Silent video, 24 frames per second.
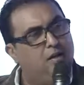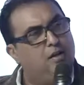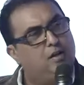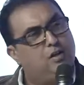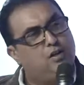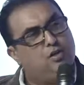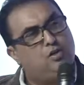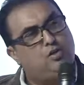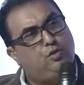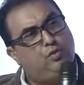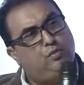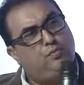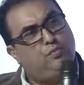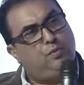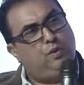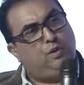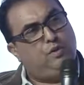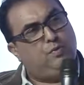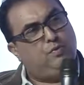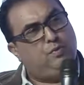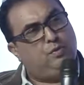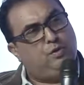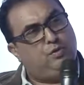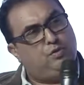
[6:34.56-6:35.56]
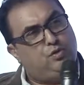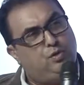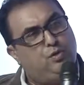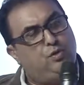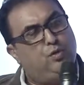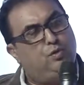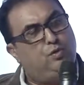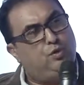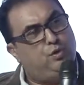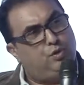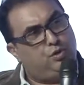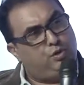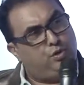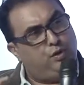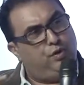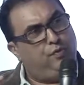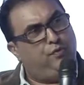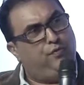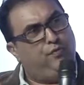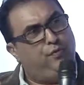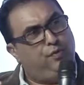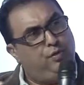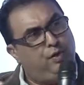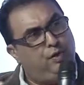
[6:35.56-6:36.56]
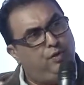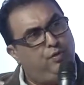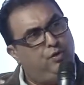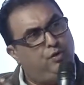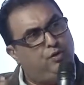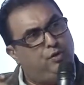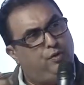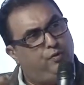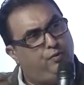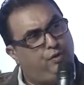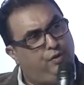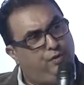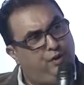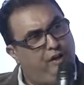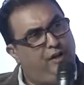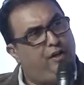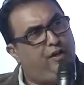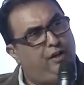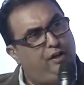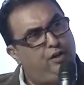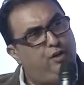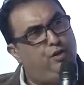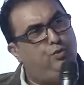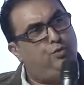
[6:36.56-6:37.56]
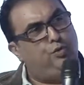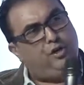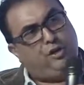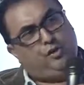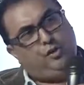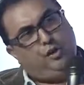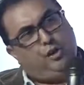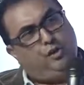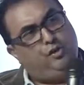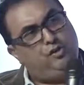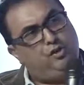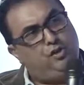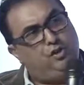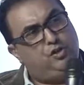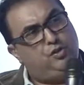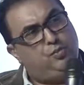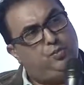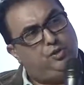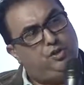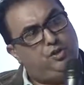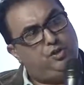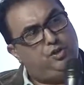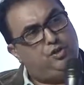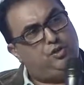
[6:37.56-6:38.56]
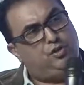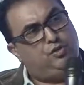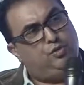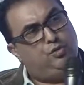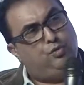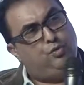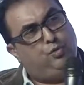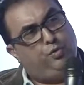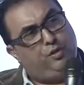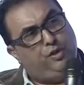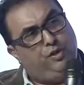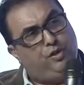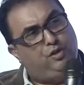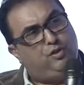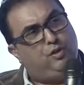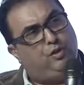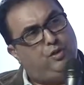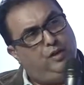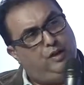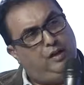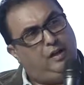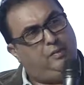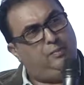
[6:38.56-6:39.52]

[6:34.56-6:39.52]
So you're sort of creating new technologies which is to do with digital.